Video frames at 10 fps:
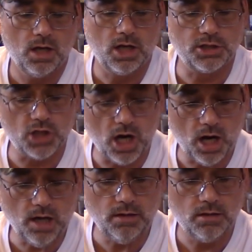
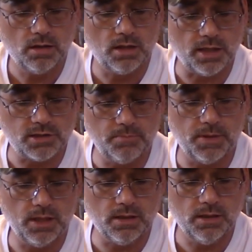Qatar,
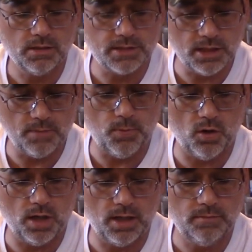Luxembourg,
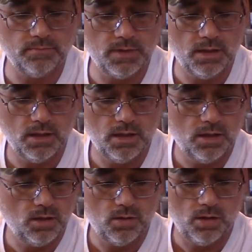Singapore,
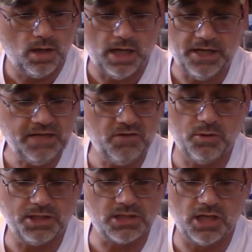I don't even know
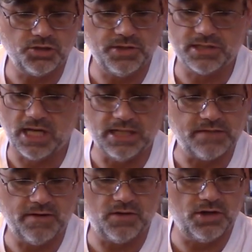what this country is, guys.
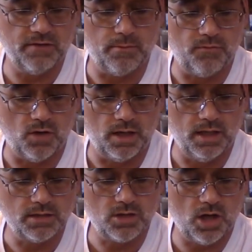I've never heard of it before.
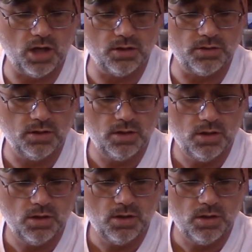It's called
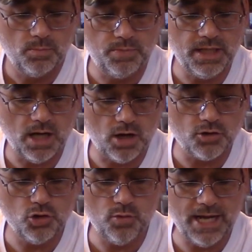
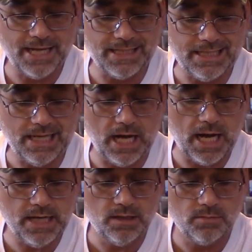
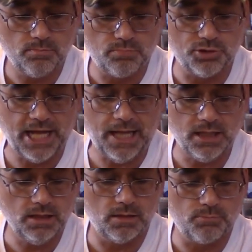B-R-U-N-E-I,
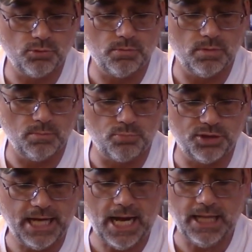Brunei or Br
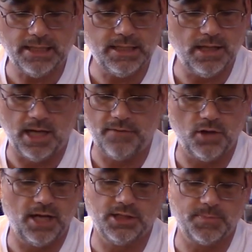I don't know
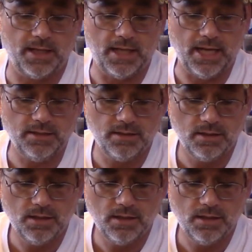how you spell that.